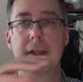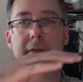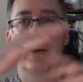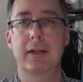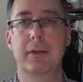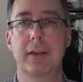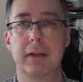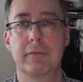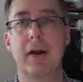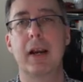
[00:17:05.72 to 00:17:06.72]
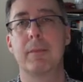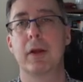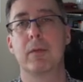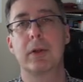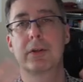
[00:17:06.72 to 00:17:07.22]
the effect of the
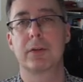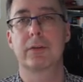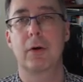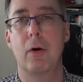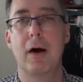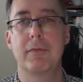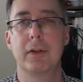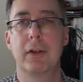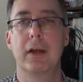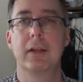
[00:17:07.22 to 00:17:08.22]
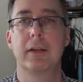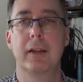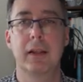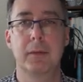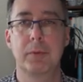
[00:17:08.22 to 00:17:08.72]
environment, which is so often done
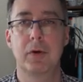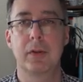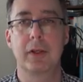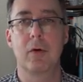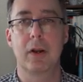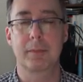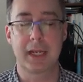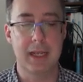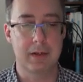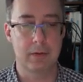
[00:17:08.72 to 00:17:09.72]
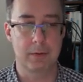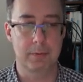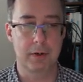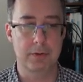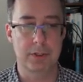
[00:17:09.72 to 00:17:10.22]
in a purely quantum mechanical
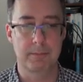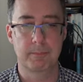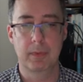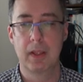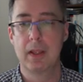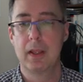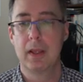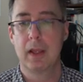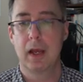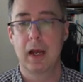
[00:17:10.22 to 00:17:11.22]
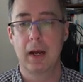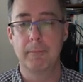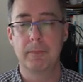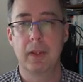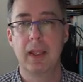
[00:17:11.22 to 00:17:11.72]
approach.
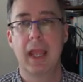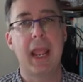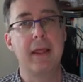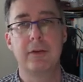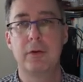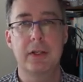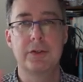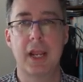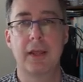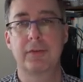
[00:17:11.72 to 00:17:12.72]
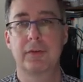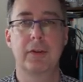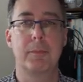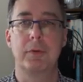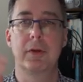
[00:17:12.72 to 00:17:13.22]
Um, and you can jazz this
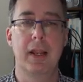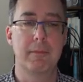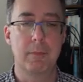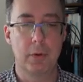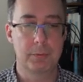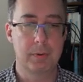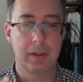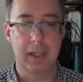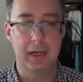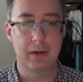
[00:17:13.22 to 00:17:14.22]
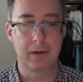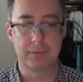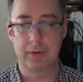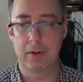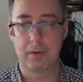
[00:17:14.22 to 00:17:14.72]
up. You could have multiple
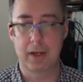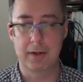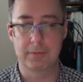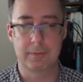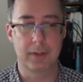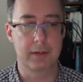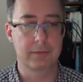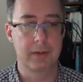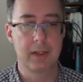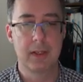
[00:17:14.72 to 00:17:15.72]
layers and all kinds of things.